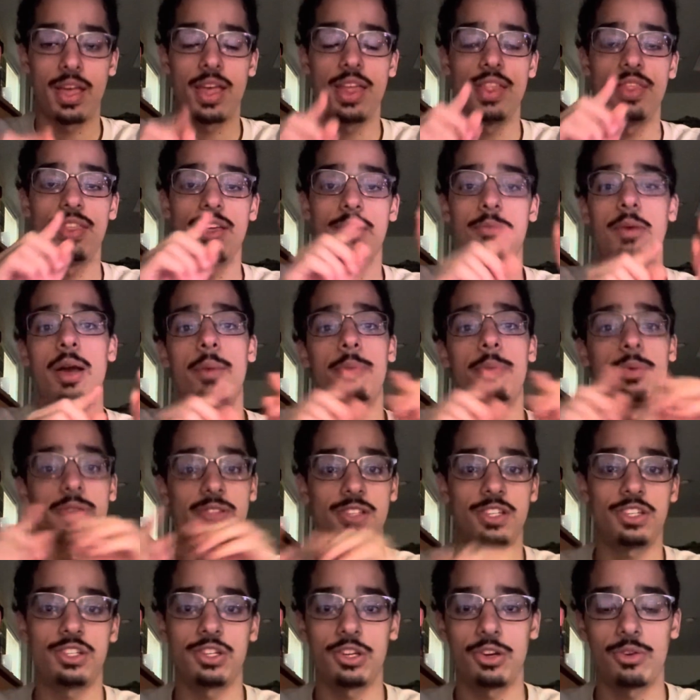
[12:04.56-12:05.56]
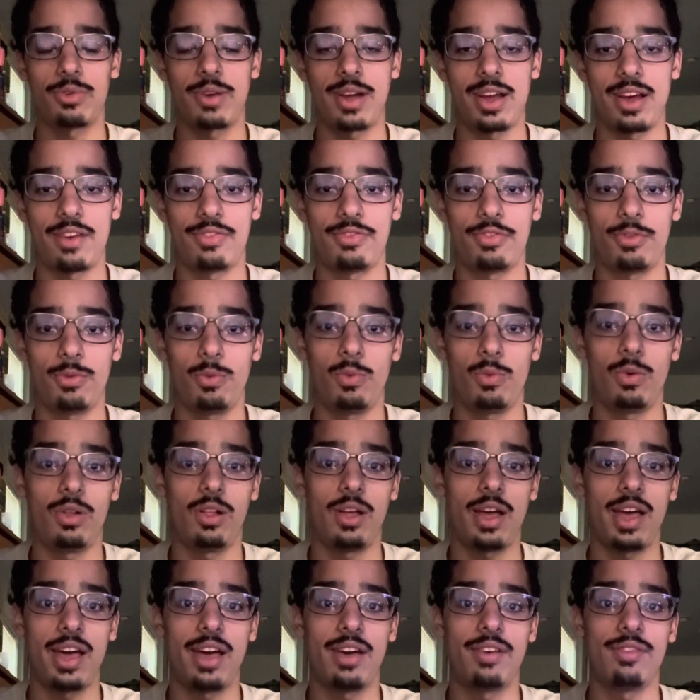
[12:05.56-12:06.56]
then my position graph will
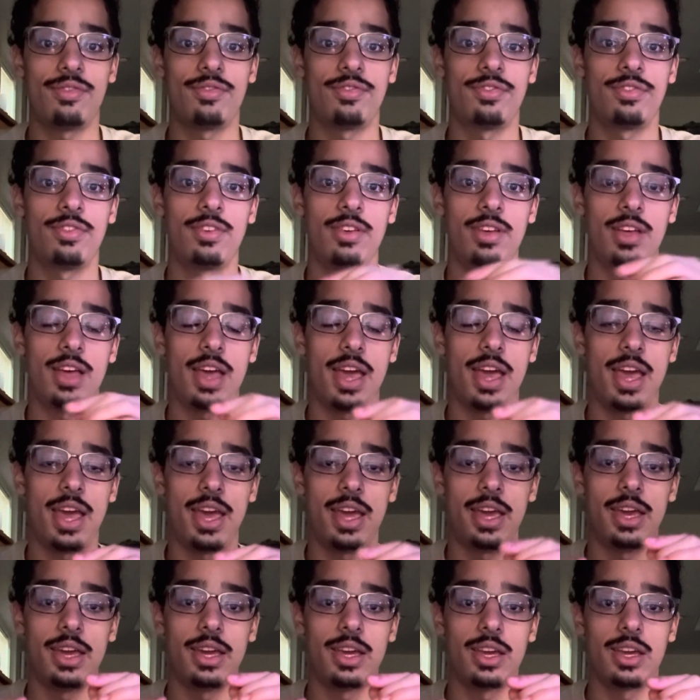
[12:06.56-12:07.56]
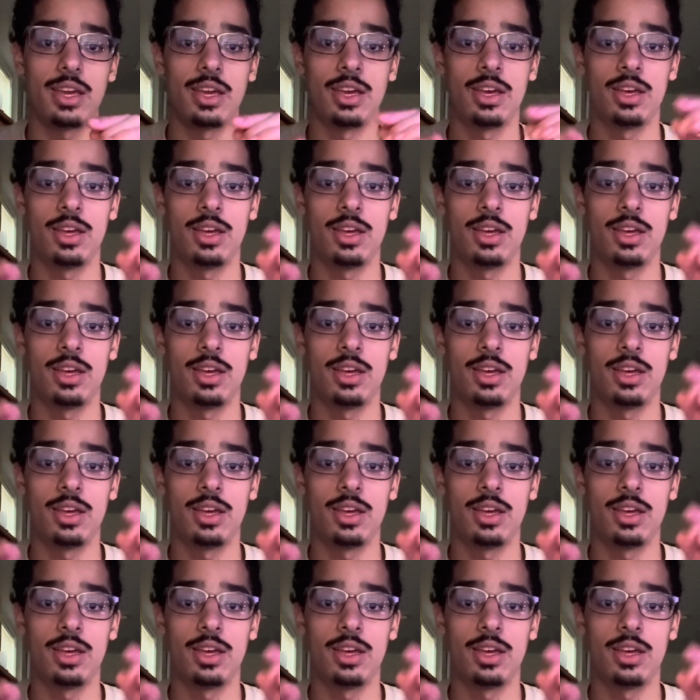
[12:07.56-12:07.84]
have a